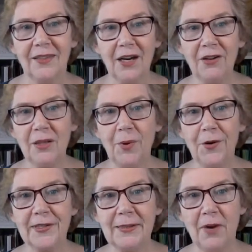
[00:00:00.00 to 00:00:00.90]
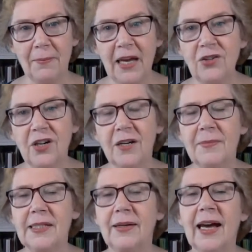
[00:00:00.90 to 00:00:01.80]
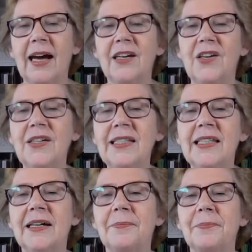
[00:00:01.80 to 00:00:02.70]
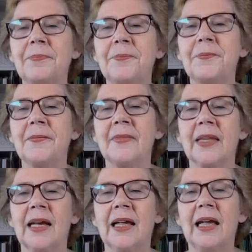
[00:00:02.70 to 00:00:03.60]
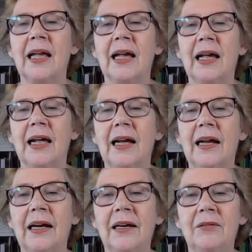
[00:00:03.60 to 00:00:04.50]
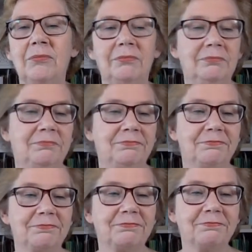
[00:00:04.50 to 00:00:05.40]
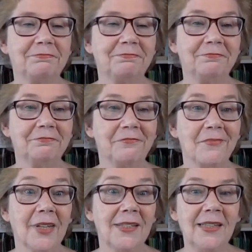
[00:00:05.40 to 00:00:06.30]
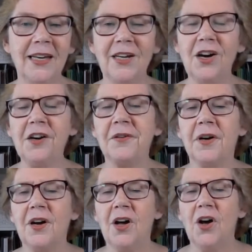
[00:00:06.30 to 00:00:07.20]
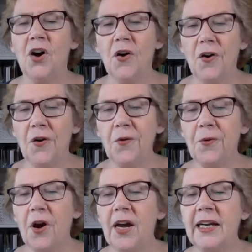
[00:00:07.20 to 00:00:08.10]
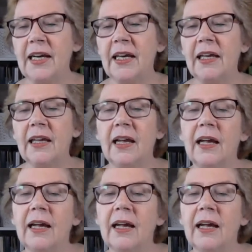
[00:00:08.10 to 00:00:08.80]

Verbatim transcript: they're in the box in my bedroom, so I can't use them. Um, so there you go. Alrighty.